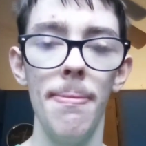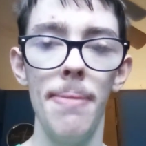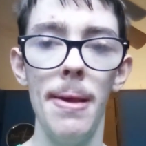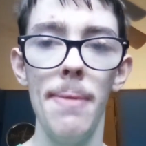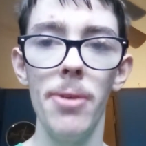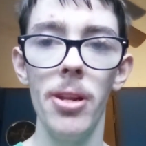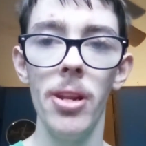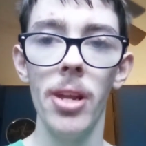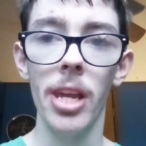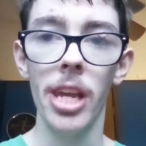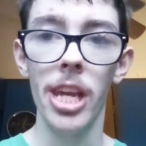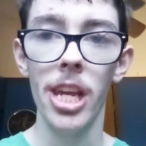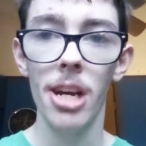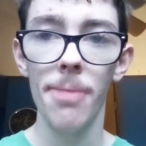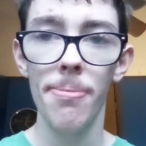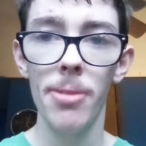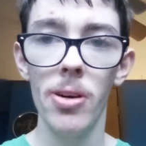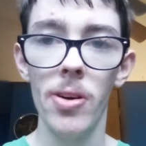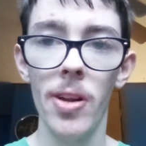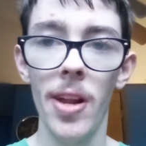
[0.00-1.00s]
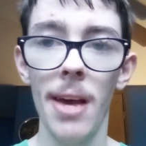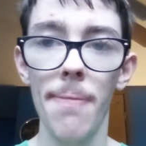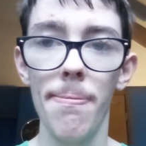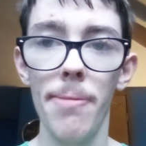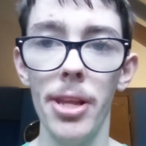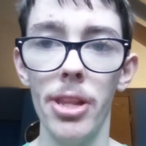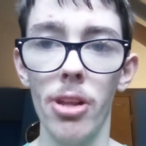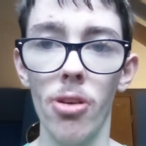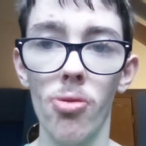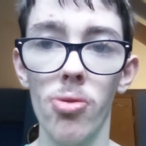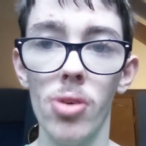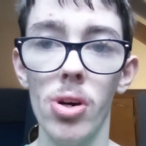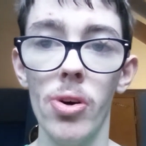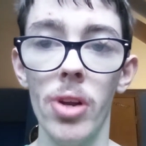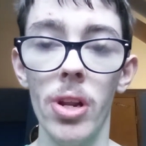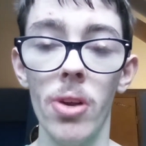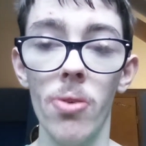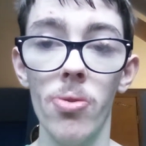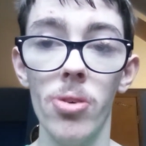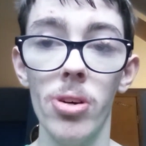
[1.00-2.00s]
People didn't care about how bad the
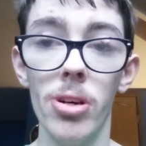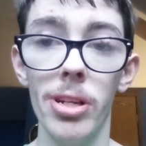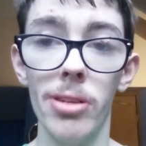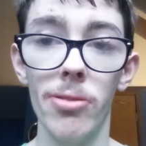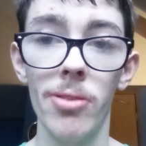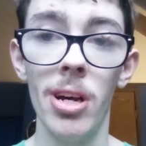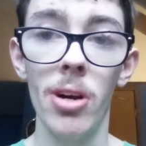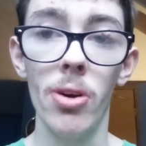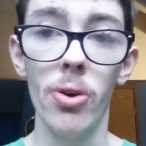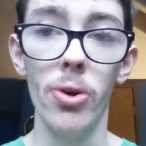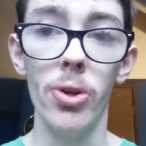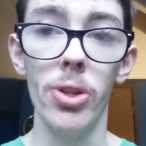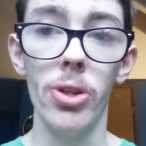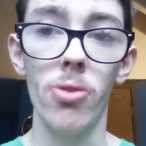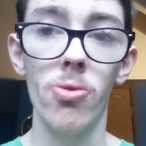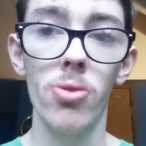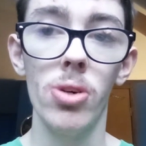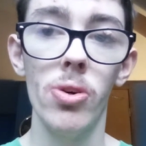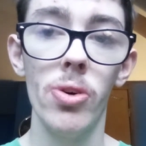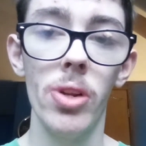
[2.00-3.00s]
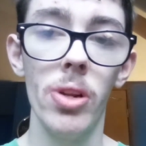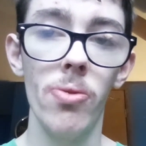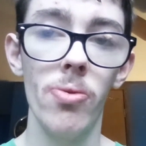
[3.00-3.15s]
quality was or how good the quality